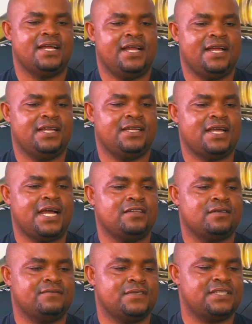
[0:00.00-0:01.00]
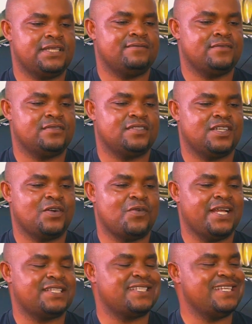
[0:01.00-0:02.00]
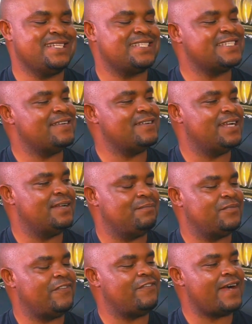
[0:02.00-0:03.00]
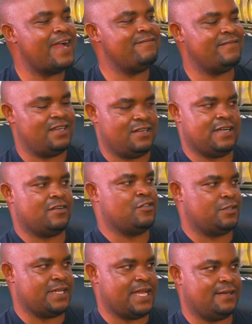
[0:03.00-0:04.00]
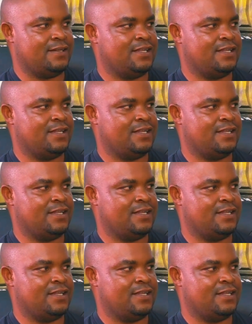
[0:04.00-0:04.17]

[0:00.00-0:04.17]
And out of the 7, we are seeing 5 in our coastline.